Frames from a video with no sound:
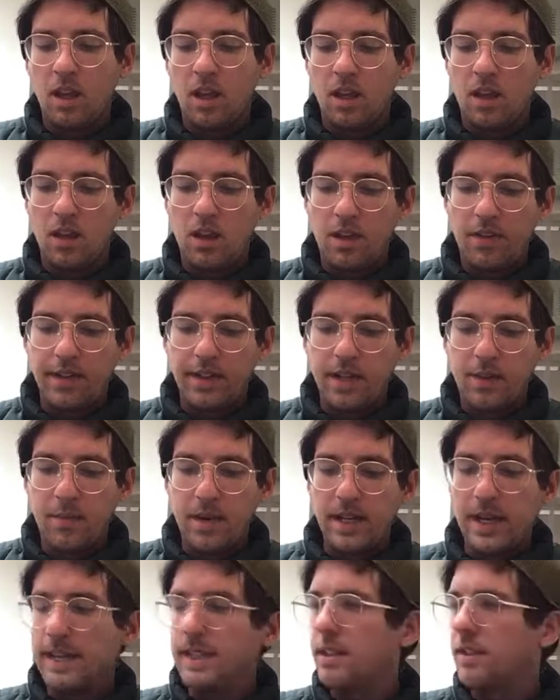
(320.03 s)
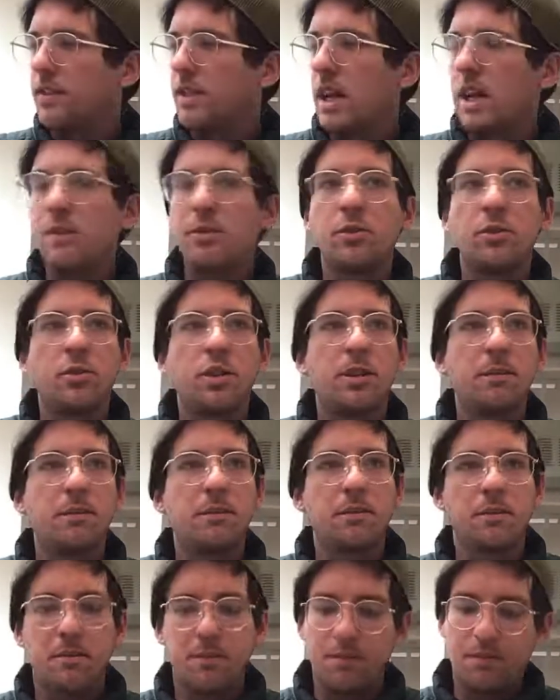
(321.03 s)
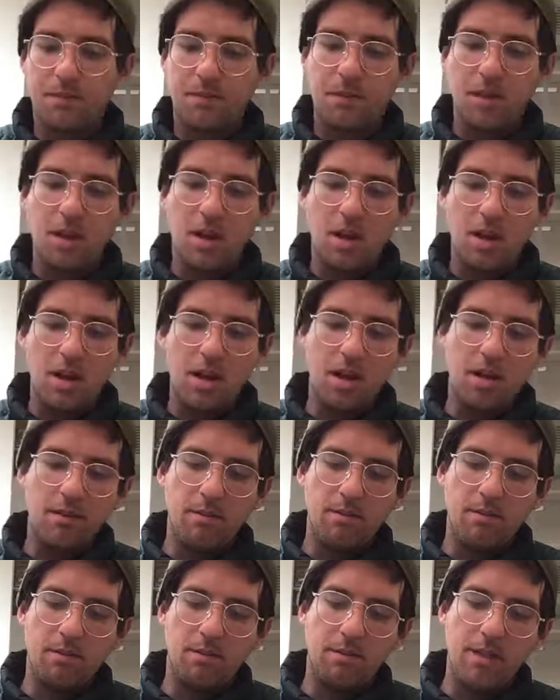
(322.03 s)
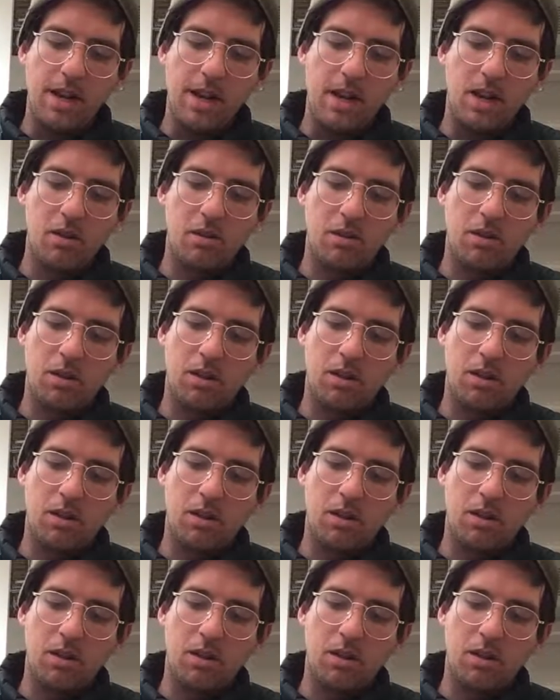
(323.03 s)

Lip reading: All right, I think I might end this live stream now.